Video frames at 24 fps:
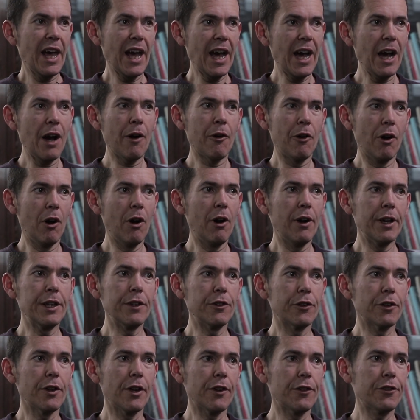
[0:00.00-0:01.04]
Our
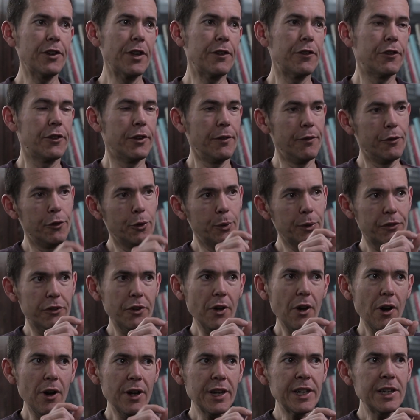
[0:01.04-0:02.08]
eyes are sensitive to a
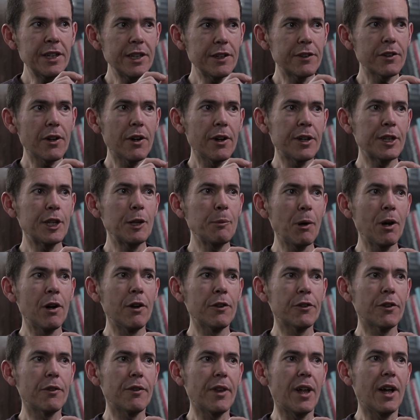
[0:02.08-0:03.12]
tiny, tiny
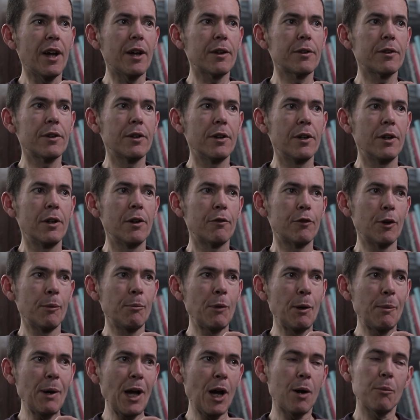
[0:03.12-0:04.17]
part of that
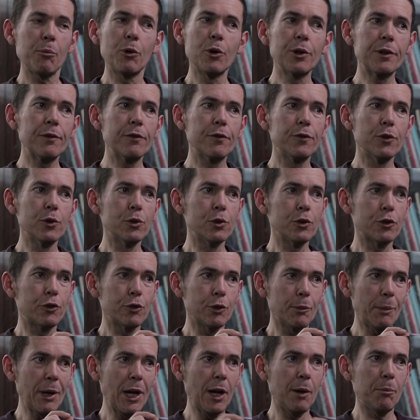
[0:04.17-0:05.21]
from about 0.4
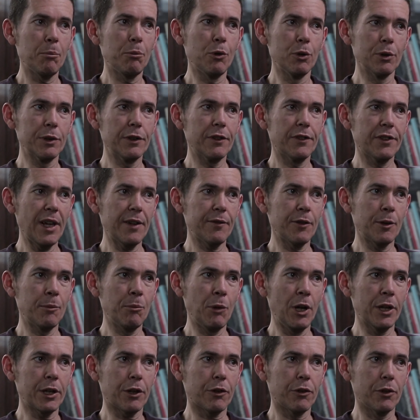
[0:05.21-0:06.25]
to about 0.7
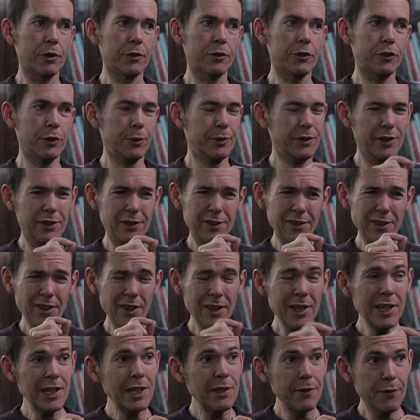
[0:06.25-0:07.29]
microns, So it's a
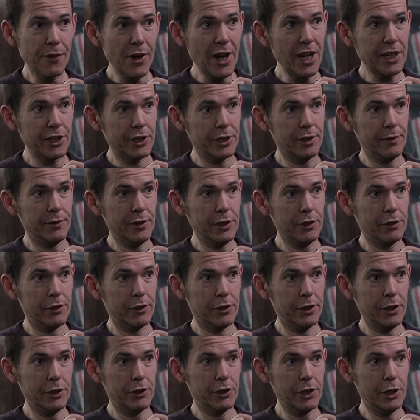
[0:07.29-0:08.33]
tiny fraction of this,
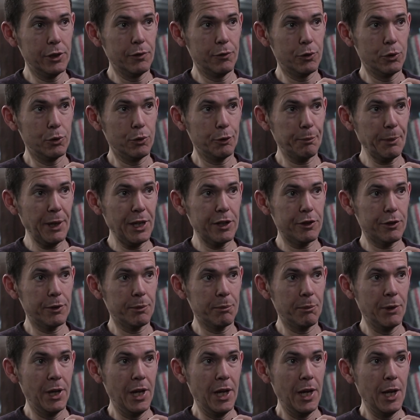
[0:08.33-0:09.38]
this overall
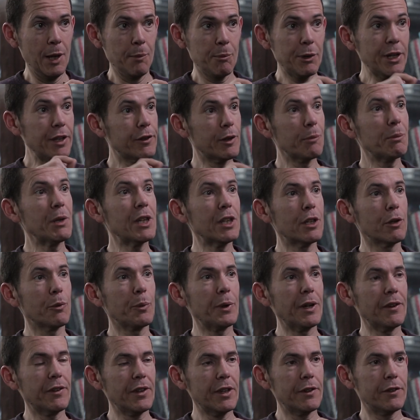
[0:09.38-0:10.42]
spectrum, but it's the bit that
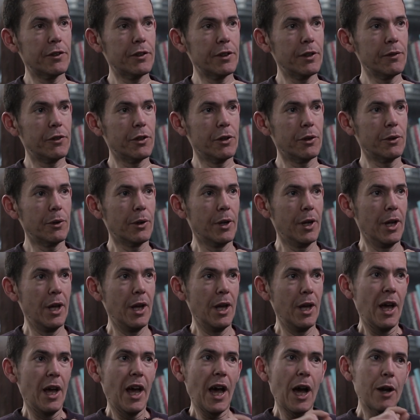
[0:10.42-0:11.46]
we're sensitive to.
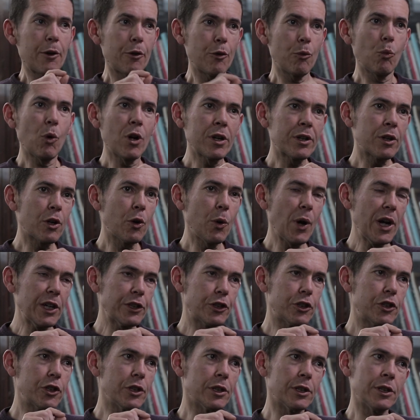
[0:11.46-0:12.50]
And one
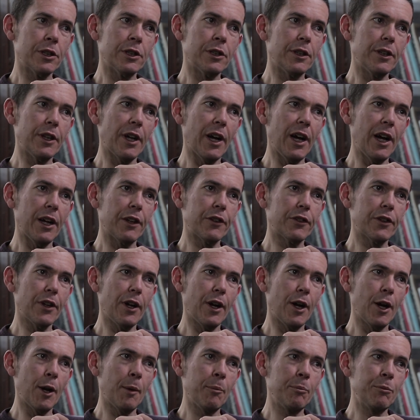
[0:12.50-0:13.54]
question that
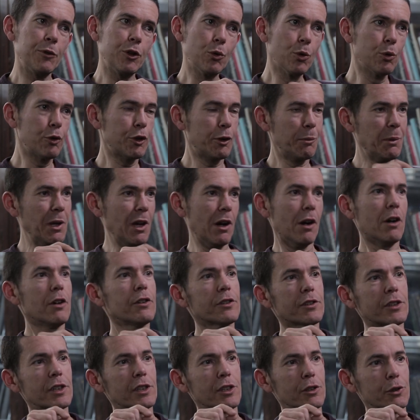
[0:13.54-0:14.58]
um, you ought to be
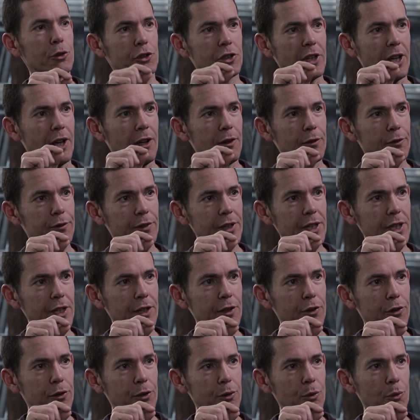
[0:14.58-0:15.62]
asking yourself
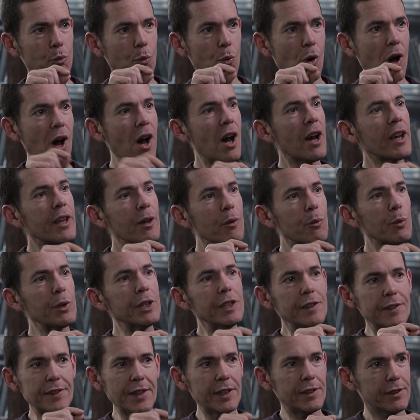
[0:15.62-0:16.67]
is why are
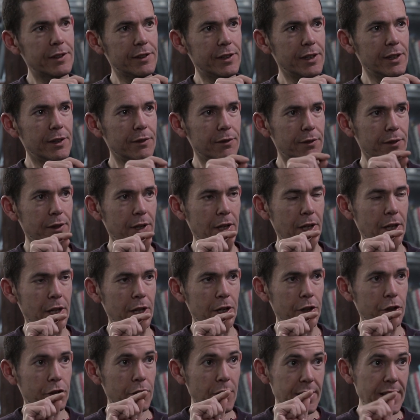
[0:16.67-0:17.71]
we sensitive
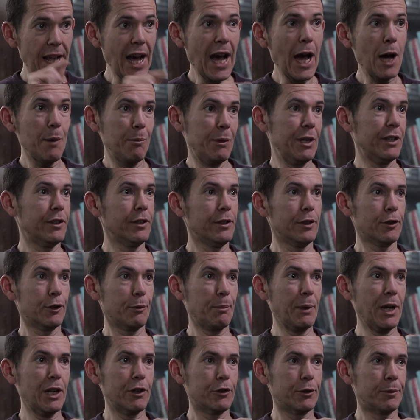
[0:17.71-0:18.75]
to that bit of the
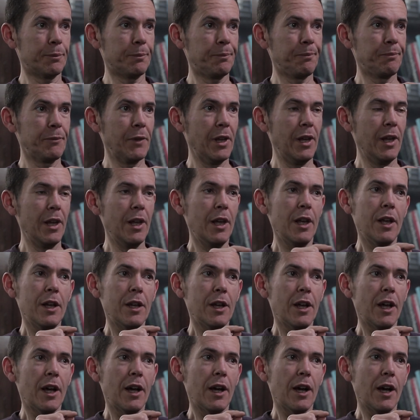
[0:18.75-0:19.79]
spectrum?
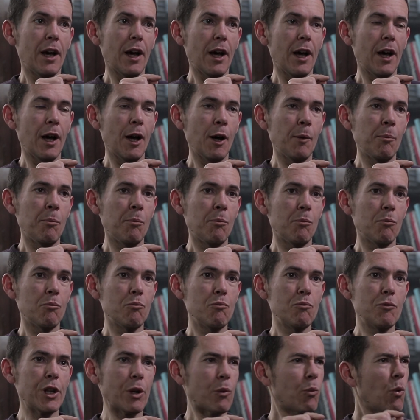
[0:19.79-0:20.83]
Um,
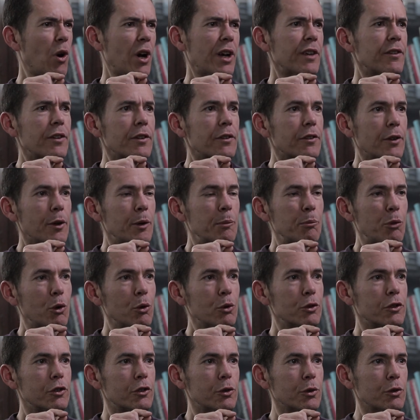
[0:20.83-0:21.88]
you know, why is it so
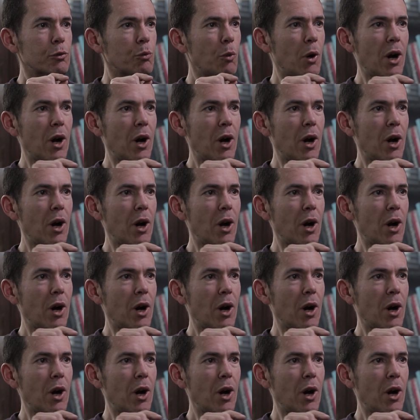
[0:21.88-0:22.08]
important to us?